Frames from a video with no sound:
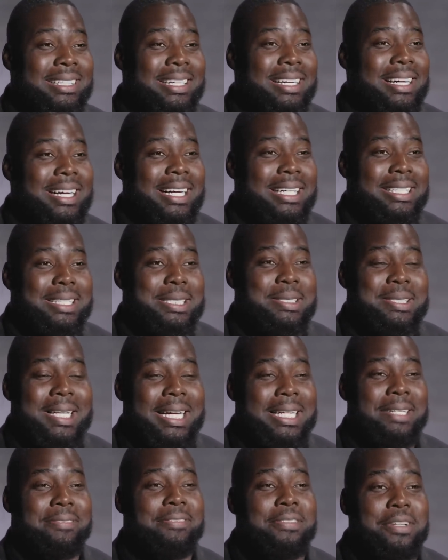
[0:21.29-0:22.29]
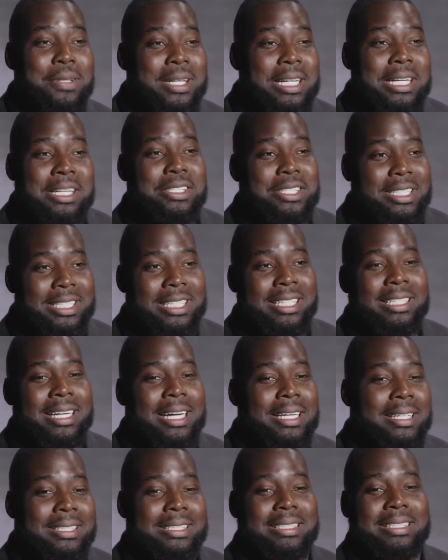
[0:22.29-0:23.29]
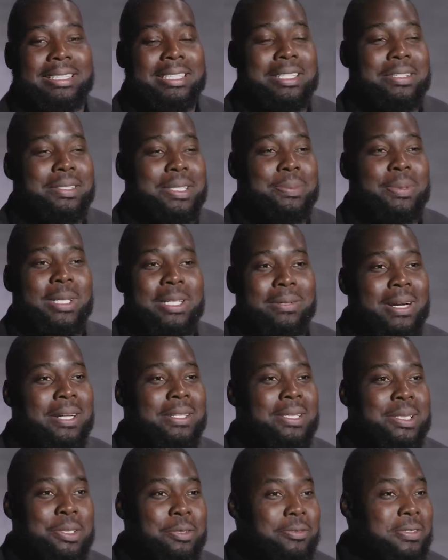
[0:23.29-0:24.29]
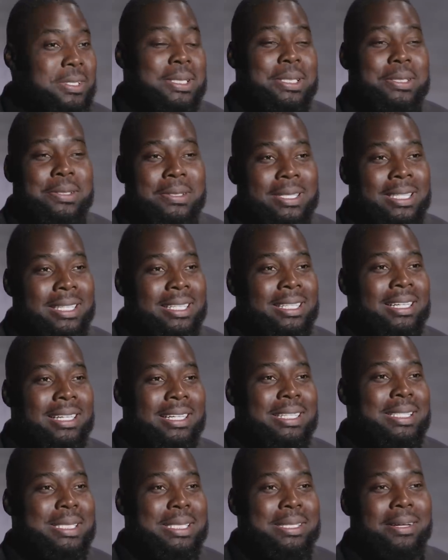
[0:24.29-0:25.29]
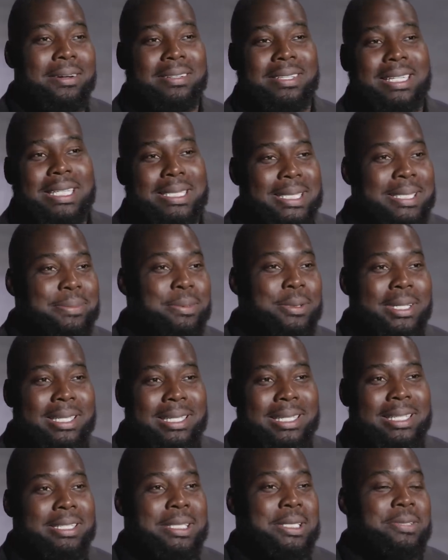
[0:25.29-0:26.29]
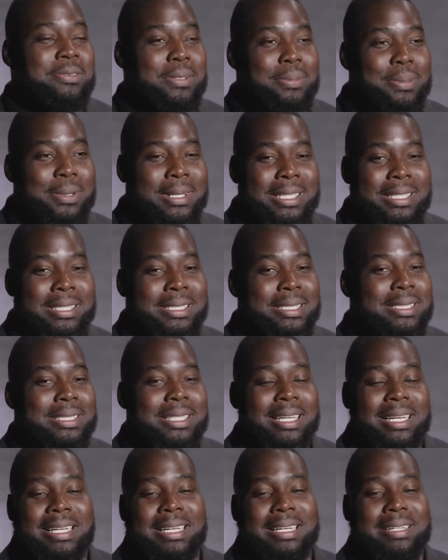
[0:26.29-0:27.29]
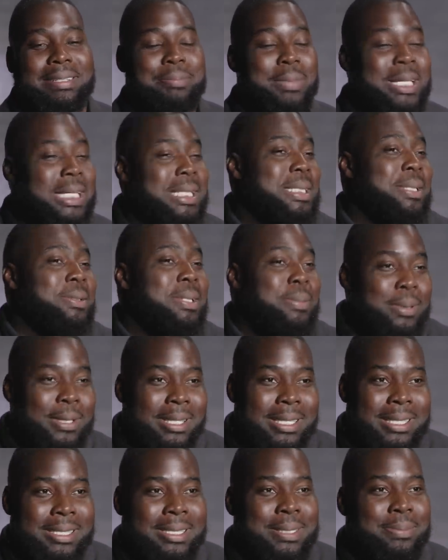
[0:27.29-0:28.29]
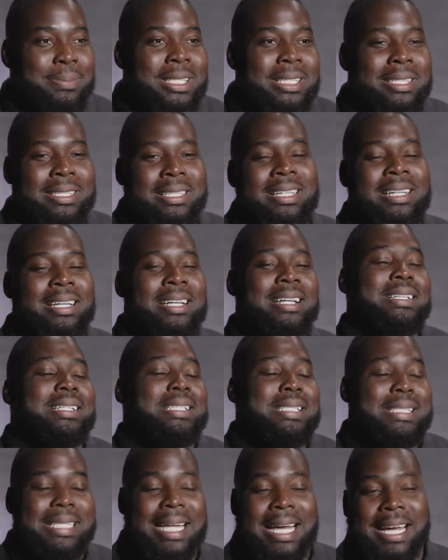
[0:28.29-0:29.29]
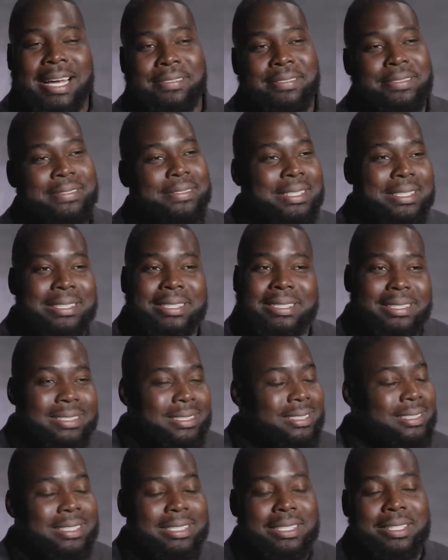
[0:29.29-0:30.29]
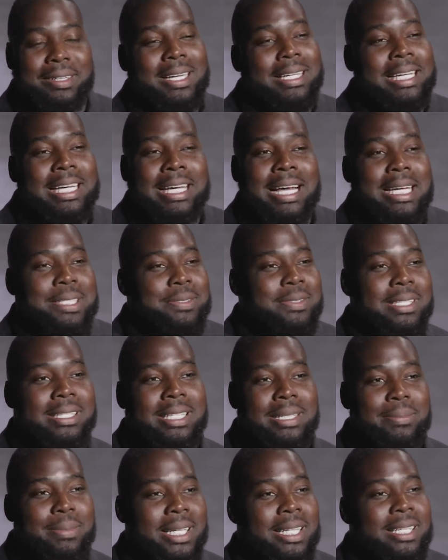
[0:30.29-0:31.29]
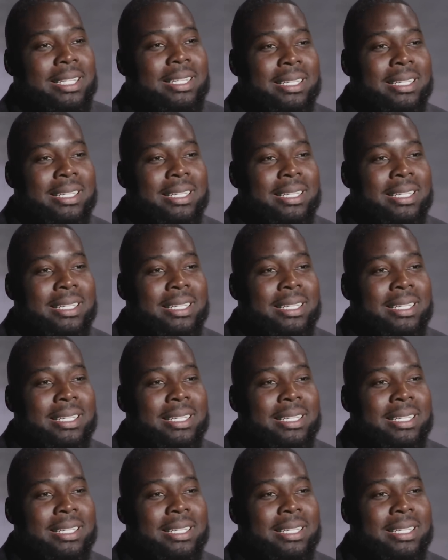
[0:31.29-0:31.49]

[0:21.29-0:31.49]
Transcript: Uh, I can just, I can feel the energy here. I can, you know, just being around this new facility, seeing all the things they put in here just for the players, uh, me and some of the players, me and the staff. You know, I can't ask for anything better.